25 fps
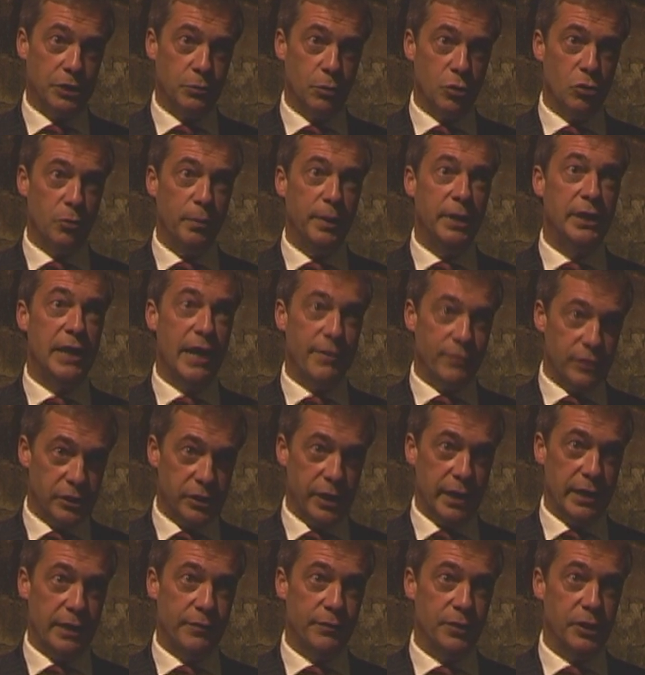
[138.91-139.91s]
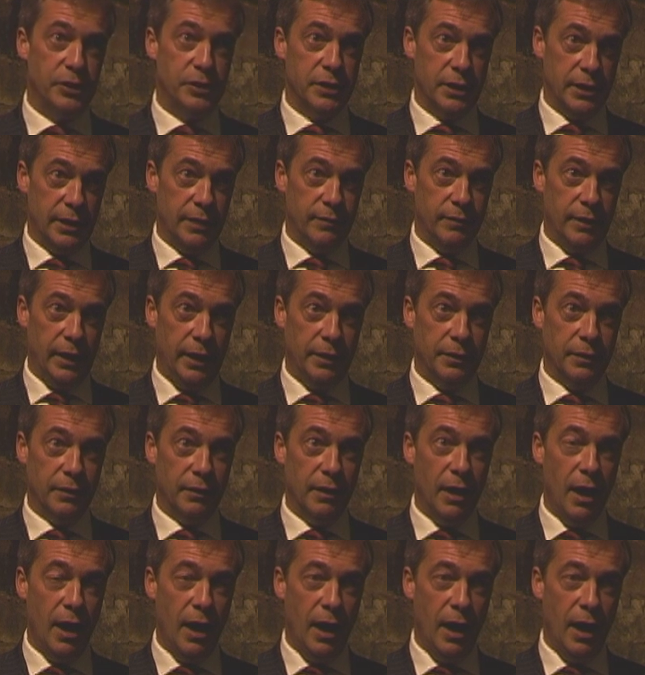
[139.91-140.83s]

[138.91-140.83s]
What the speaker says: which would be devastating for the City of London.